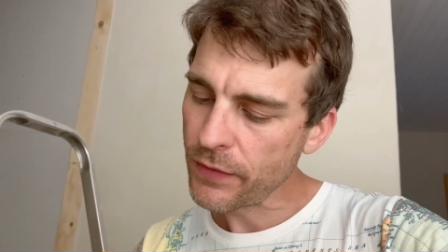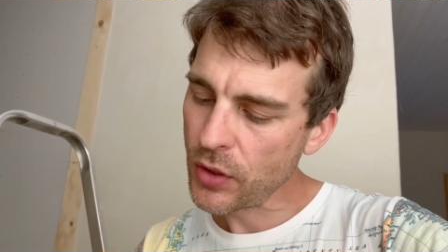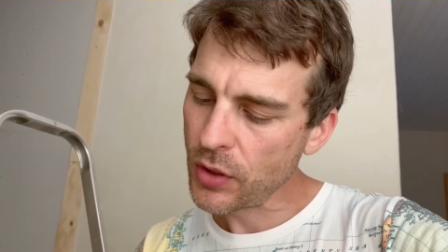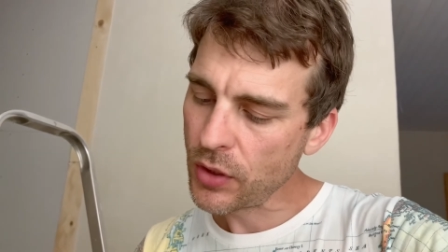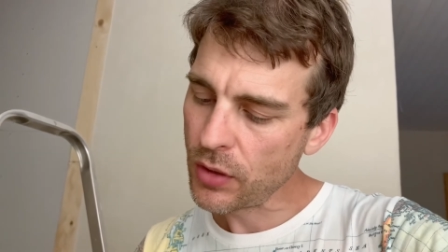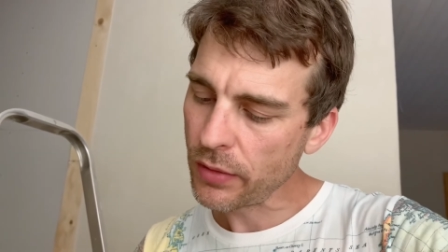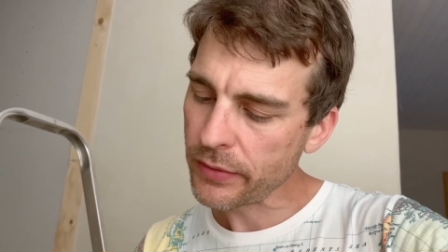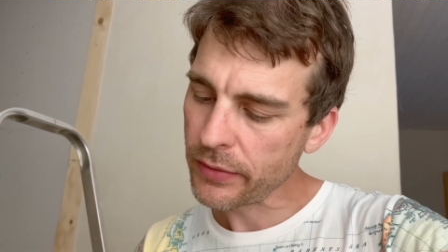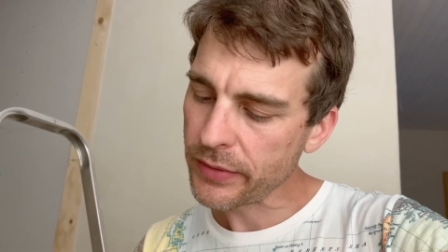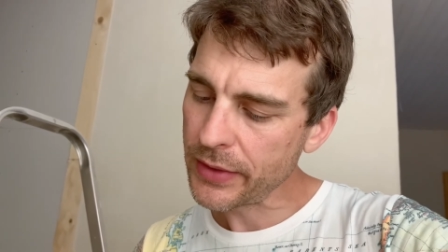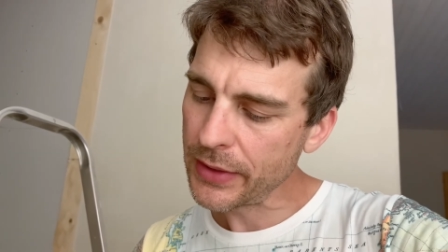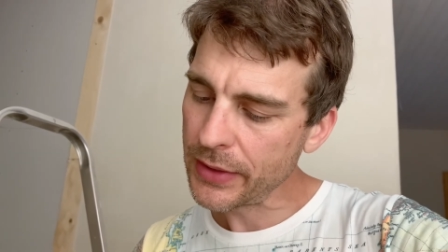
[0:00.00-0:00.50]

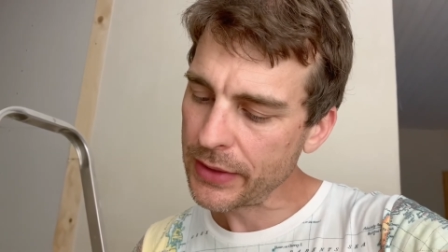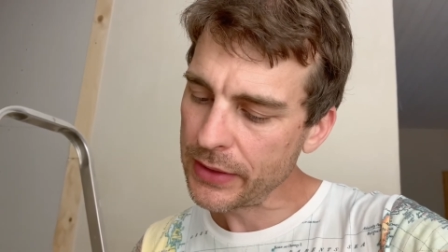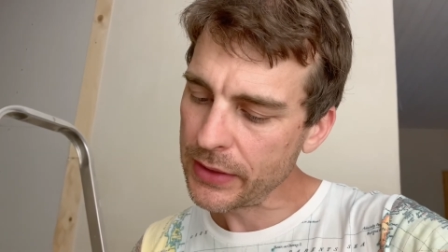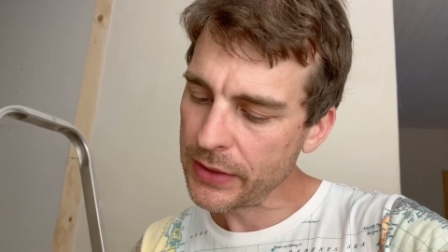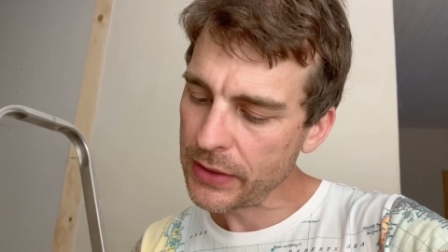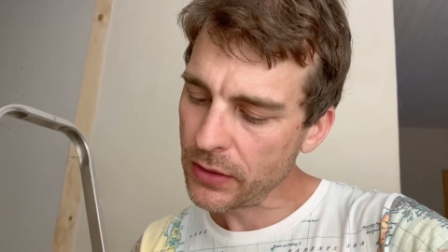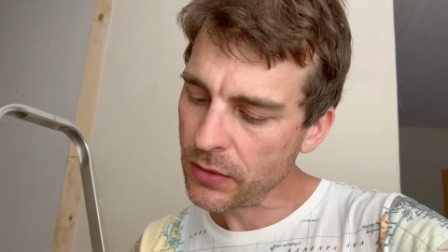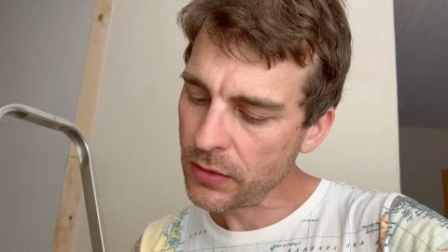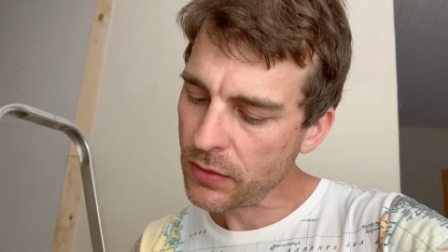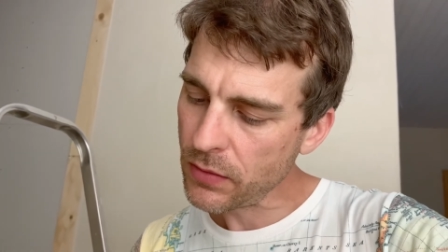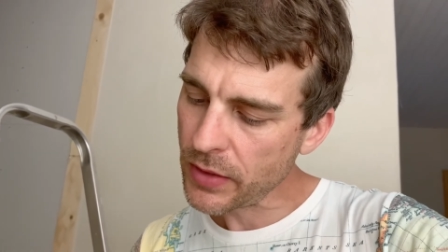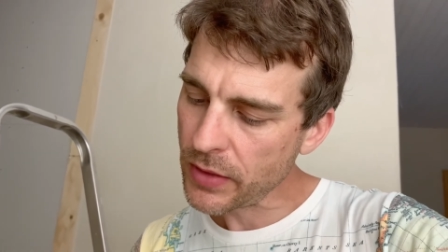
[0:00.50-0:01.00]
got the
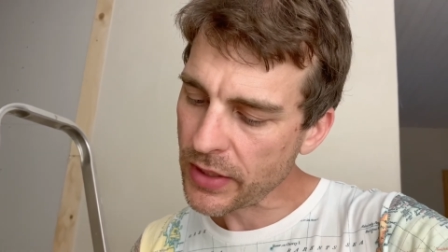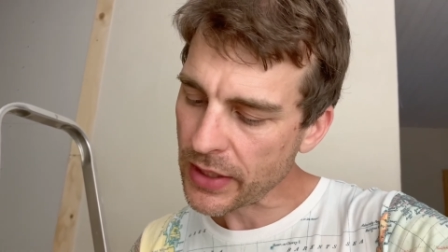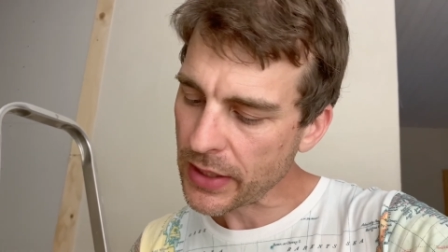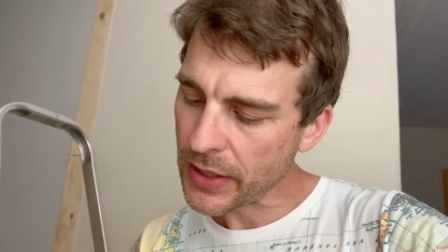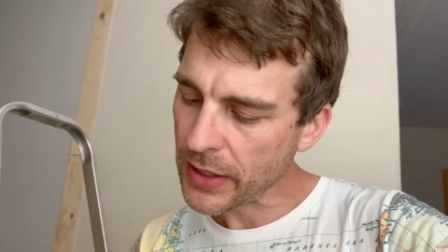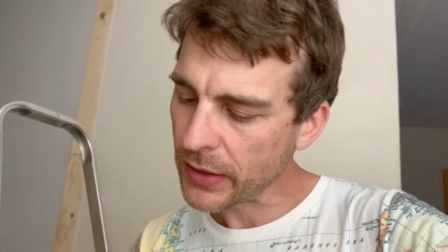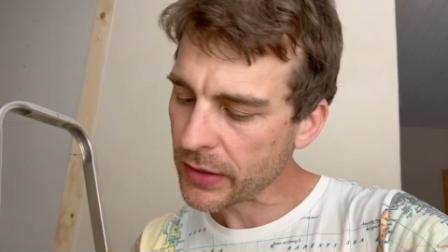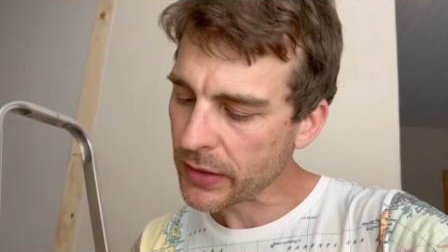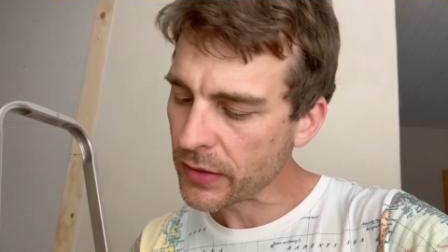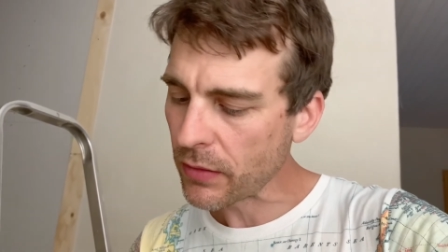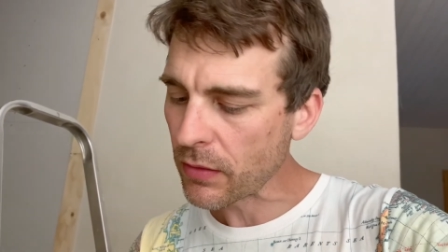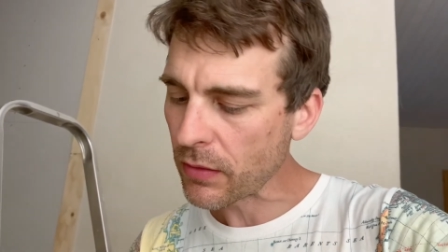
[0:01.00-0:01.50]
little
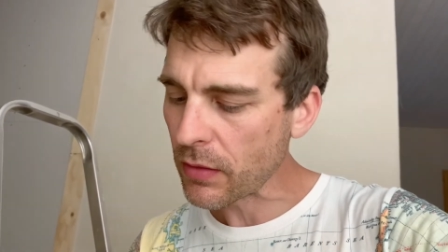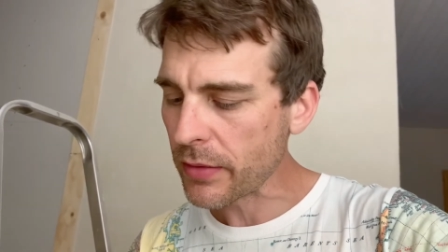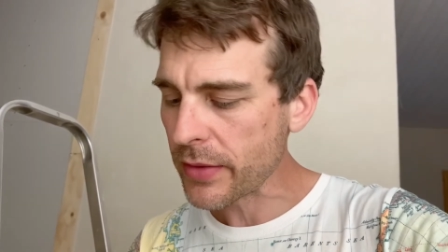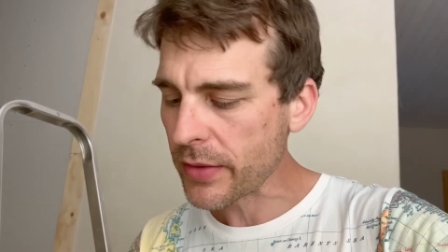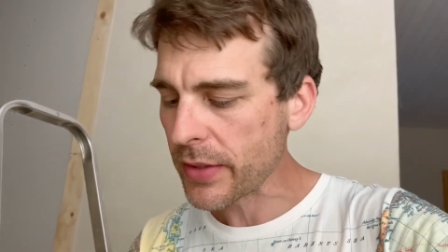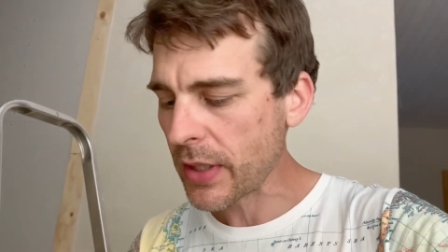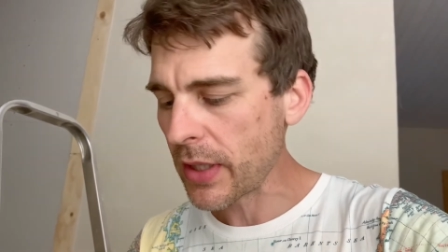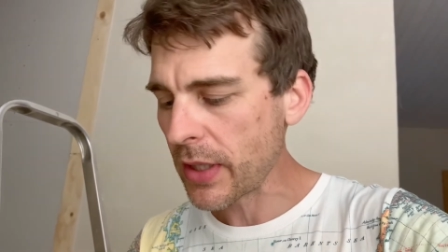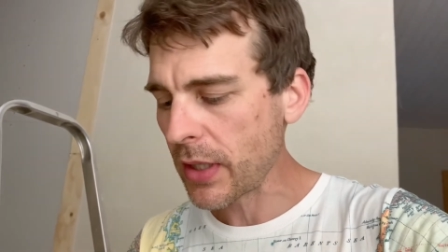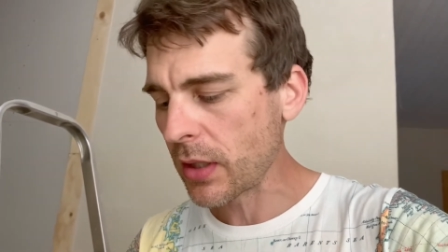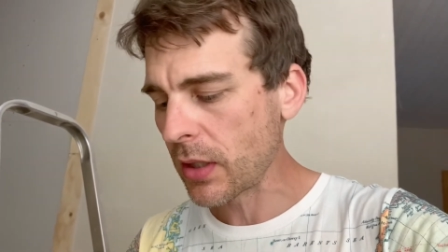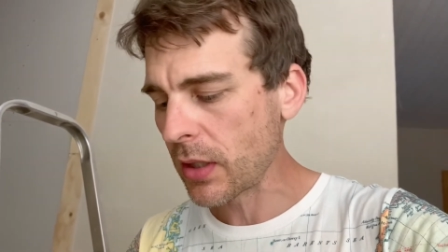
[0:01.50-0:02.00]
connector on
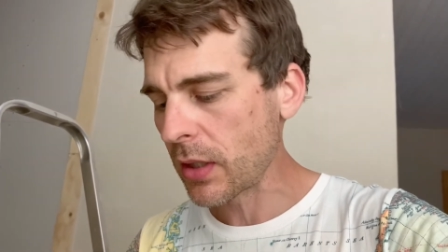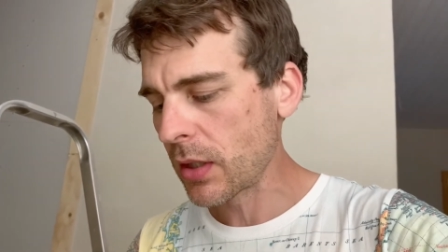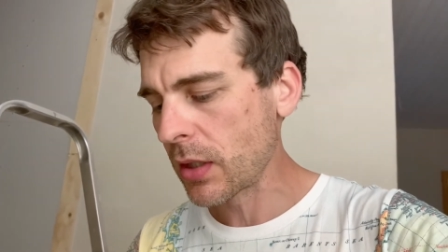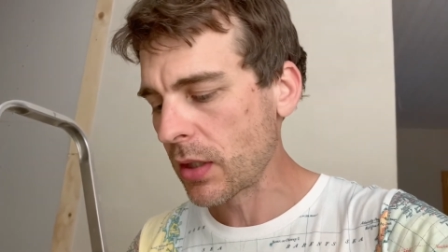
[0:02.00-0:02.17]
there.